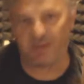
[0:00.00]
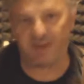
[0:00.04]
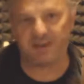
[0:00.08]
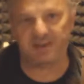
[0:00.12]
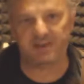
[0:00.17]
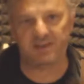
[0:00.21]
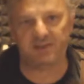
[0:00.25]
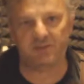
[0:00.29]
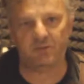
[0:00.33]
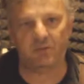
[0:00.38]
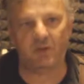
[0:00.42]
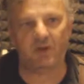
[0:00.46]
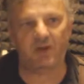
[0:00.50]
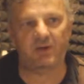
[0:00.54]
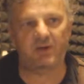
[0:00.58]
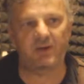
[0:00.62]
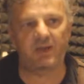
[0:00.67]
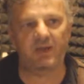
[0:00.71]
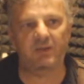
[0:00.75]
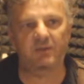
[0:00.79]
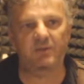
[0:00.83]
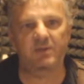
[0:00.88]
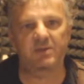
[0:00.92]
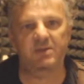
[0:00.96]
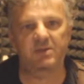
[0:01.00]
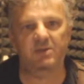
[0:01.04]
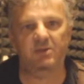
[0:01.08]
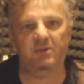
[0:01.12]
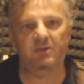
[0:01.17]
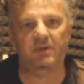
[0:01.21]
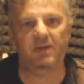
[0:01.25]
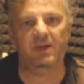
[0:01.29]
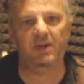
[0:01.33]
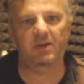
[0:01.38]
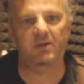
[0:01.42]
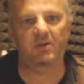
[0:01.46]
to make this wiring with
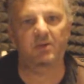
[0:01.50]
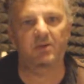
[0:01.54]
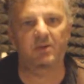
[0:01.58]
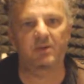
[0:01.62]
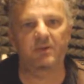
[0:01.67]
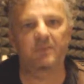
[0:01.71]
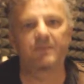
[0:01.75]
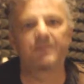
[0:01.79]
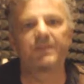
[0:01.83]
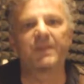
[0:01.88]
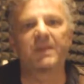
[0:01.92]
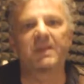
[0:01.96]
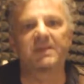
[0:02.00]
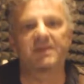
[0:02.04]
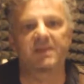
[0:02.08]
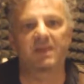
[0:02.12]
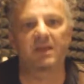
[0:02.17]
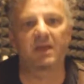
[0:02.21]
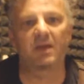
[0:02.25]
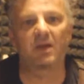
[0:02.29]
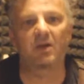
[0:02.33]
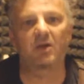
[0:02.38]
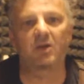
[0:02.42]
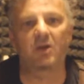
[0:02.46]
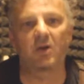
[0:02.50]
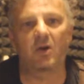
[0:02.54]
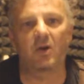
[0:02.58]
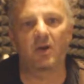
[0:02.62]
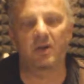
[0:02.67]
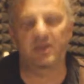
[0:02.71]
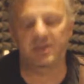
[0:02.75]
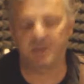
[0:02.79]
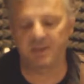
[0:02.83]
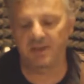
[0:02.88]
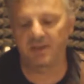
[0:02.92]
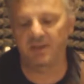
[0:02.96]
your regular single
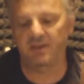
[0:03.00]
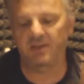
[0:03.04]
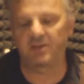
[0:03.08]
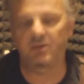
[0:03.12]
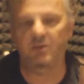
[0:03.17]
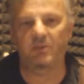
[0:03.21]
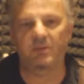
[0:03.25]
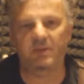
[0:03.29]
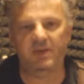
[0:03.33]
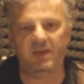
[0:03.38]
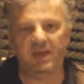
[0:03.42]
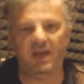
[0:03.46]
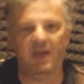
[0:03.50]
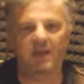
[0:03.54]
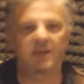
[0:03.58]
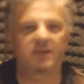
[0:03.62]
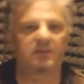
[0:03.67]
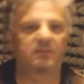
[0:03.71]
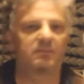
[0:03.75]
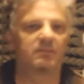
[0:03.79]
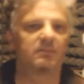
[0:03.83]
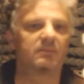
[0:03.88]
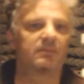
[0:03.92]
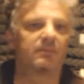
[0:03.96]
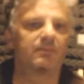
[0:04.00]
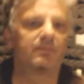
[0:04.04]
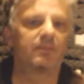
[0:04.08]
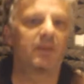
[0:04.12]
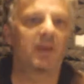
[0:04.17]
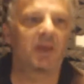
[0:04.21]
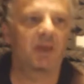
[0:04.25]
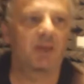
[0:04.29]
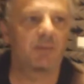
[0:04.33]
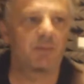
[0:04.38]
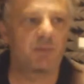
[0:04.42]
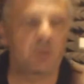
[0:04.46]
coils, you can
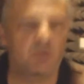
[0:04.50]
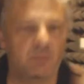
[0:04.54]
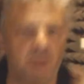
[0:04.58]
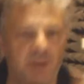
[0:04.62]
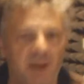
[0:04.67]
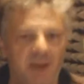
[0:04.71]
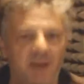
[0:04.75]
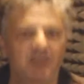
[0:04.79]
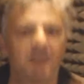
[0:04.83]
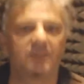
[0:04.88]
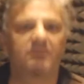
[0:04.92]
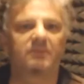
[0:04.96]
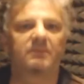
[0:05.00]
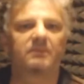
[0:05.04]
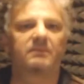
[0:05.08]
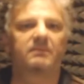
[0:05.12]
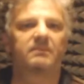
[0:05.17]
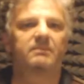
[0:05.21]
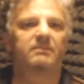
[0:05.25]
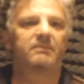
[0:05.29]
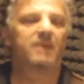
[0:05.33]
make up your mind